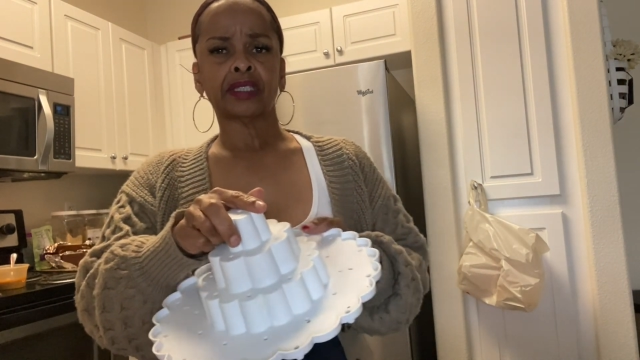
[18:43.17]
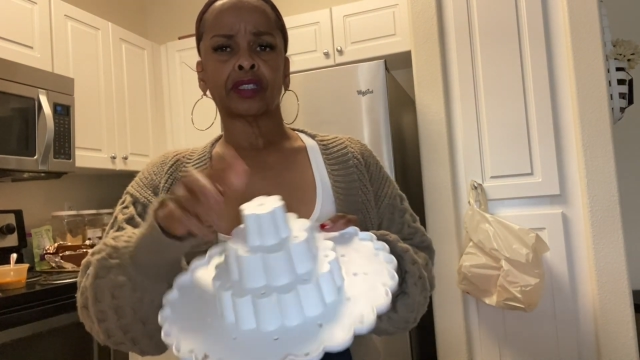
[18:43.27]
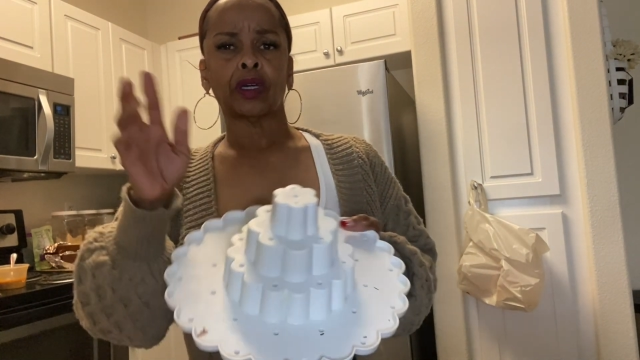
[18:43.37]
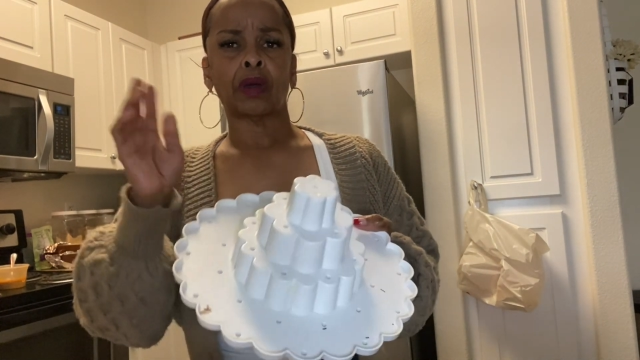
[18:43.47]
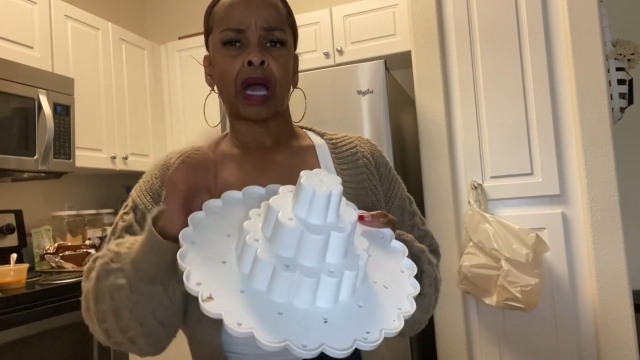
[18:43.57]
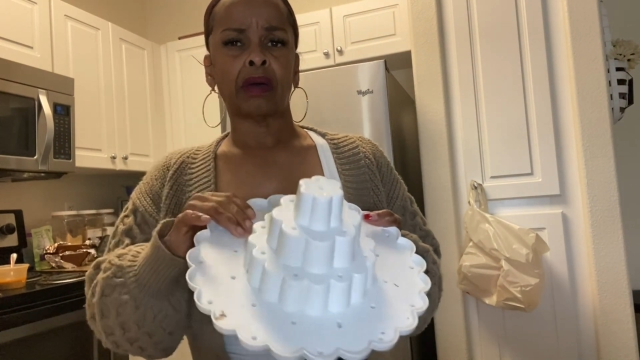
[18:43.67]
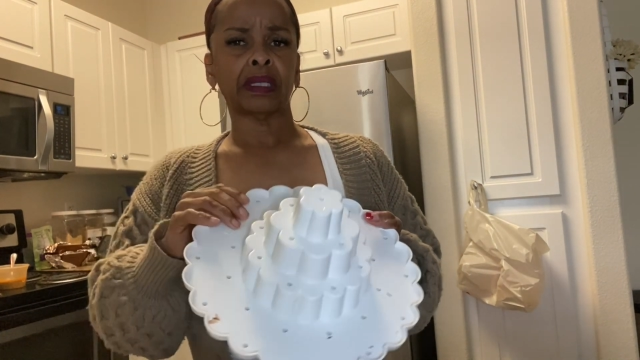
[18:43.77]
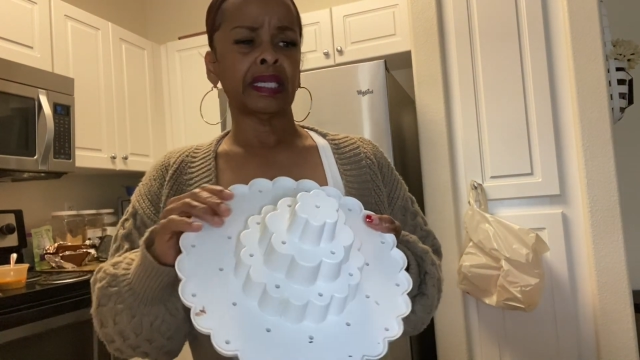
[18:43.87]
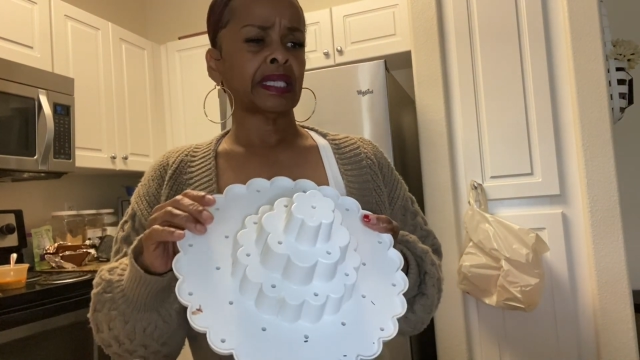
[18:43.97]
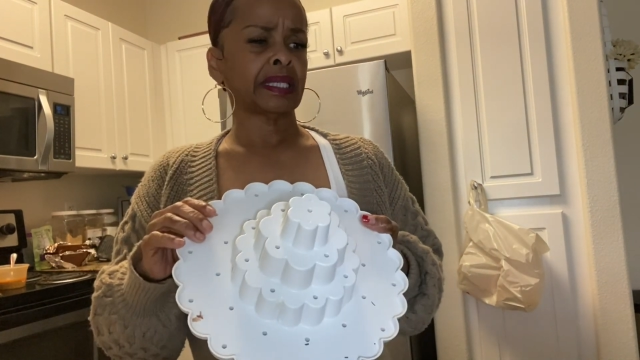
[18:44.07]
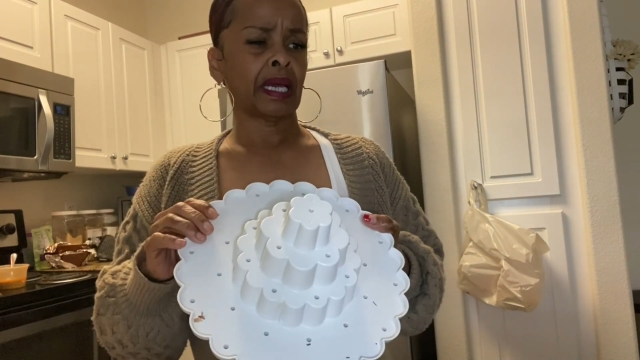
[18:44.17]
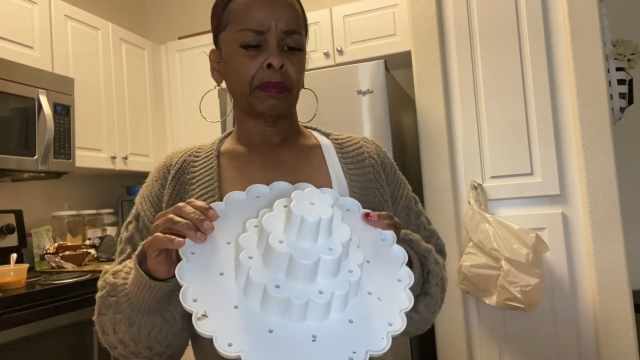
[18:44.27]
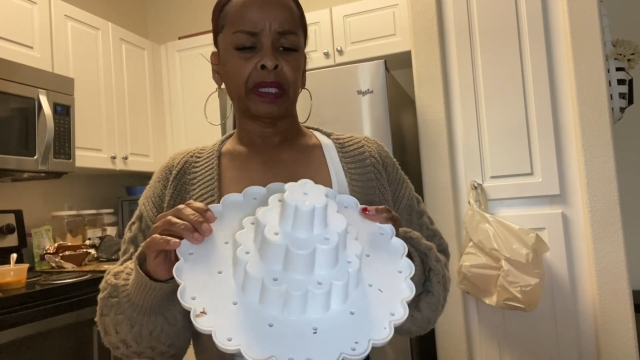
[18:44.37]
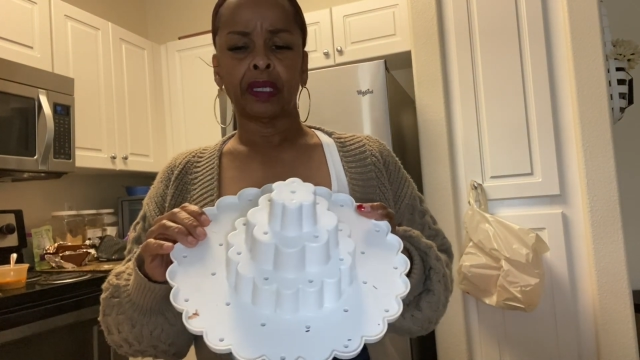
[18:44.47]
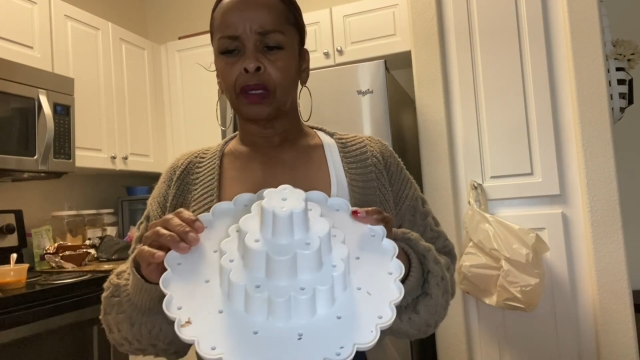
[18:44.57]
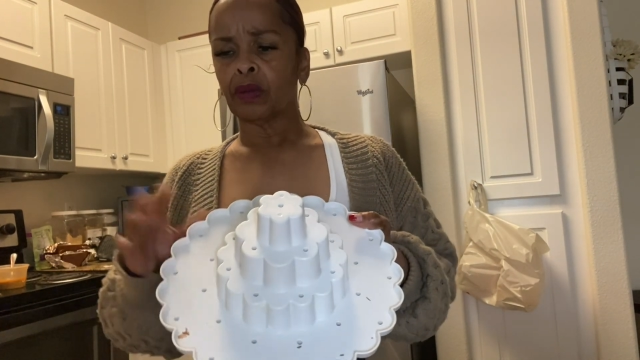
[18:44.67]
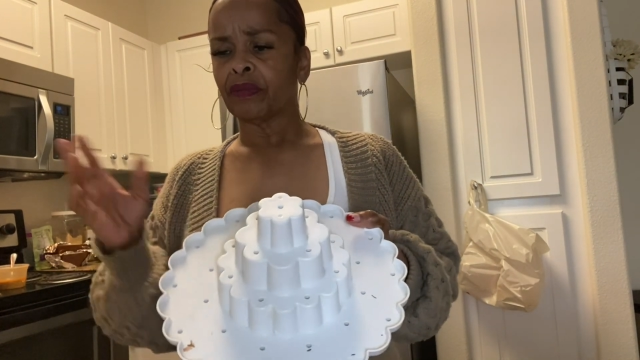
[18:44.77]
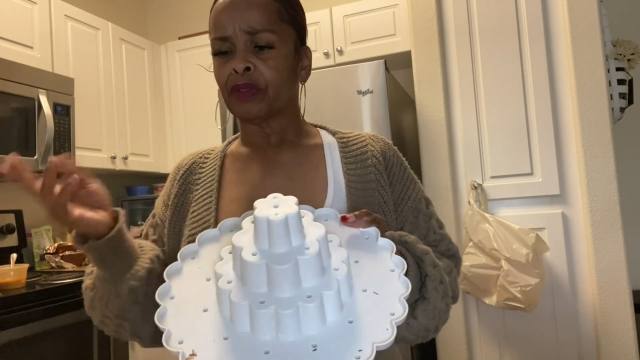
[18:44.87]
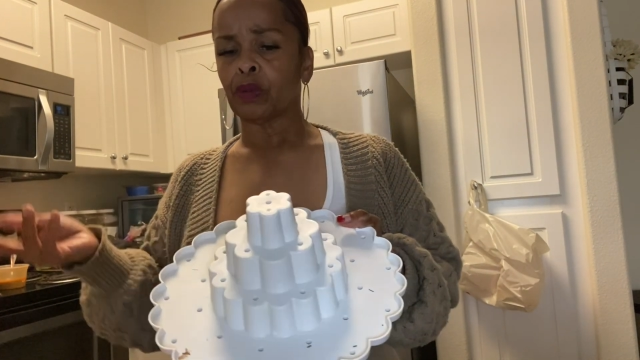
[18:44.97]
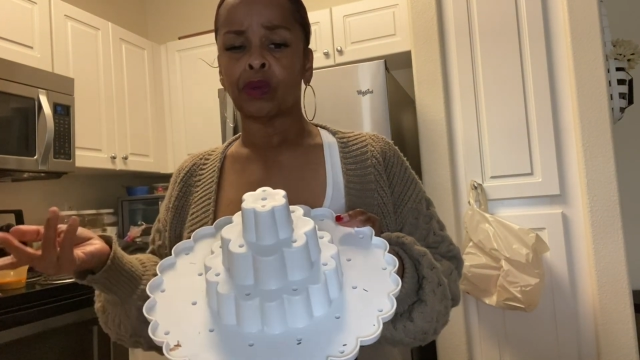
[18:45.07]
so I'll link it down below
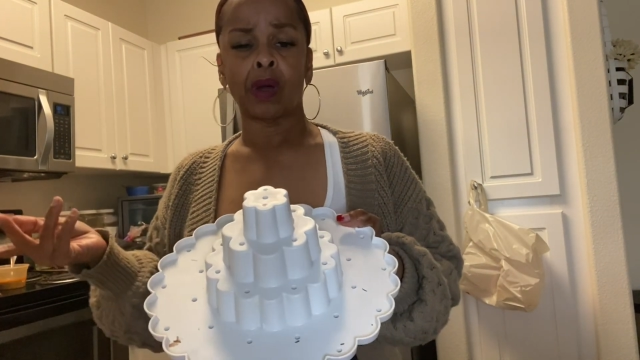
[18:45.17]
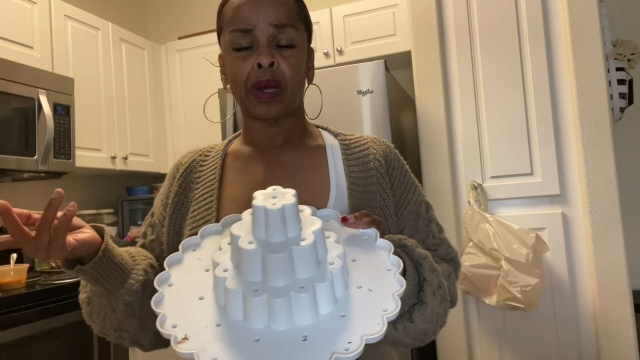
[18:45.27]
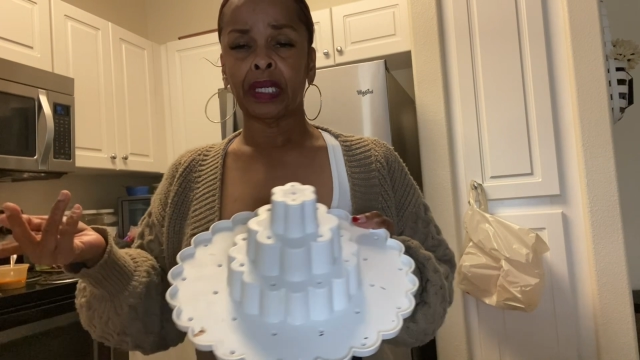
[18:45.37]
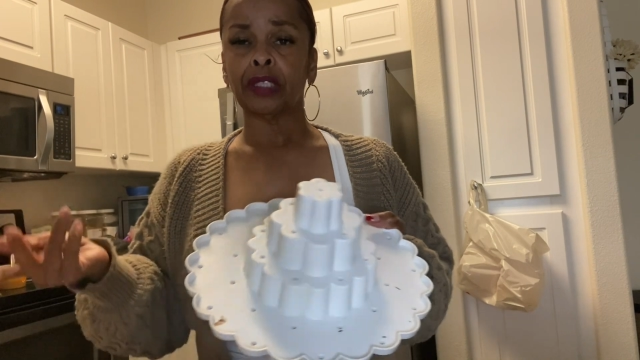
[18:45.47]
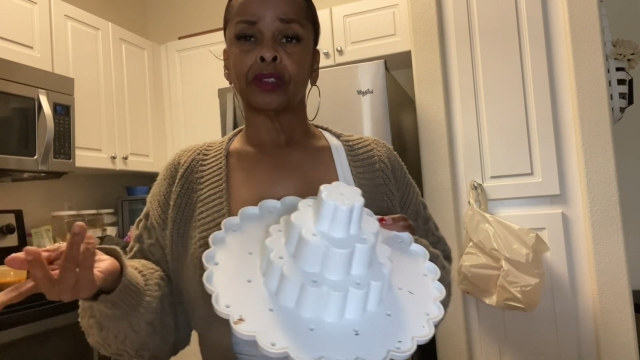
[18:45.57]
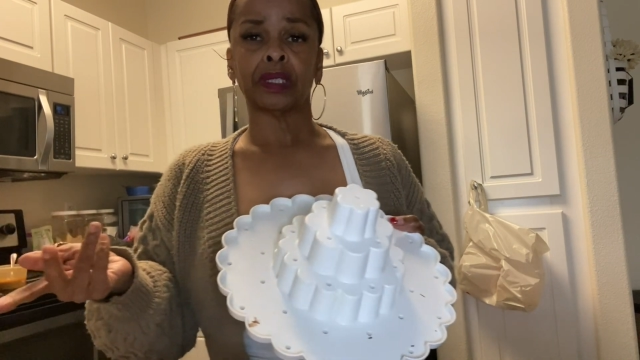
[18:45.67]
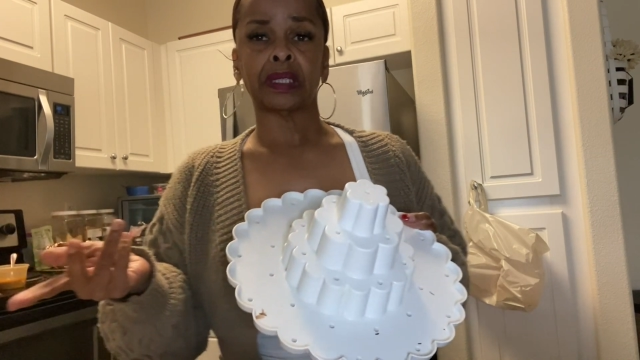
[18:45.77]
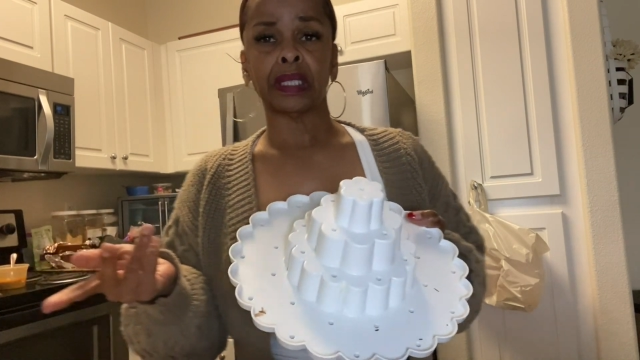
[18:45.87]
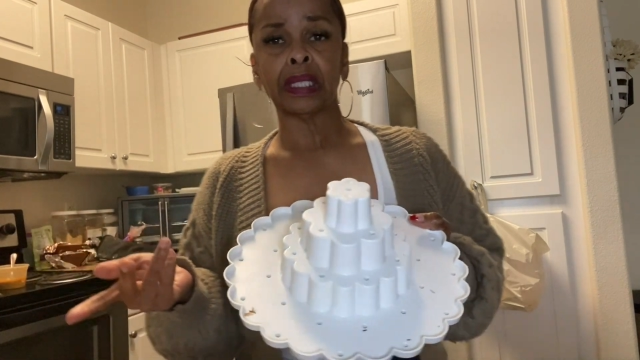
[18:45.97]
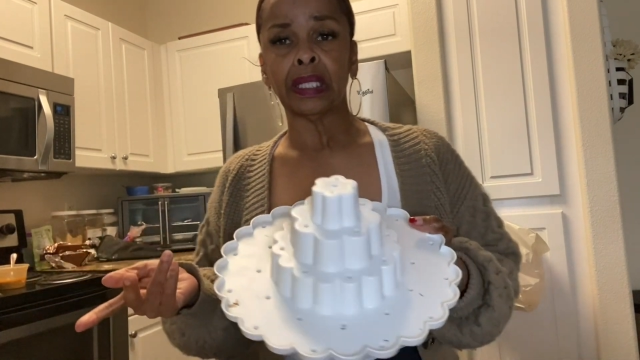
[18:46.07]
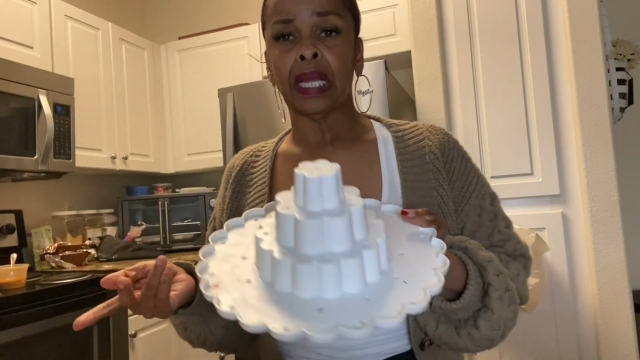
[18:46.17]
if you are interested.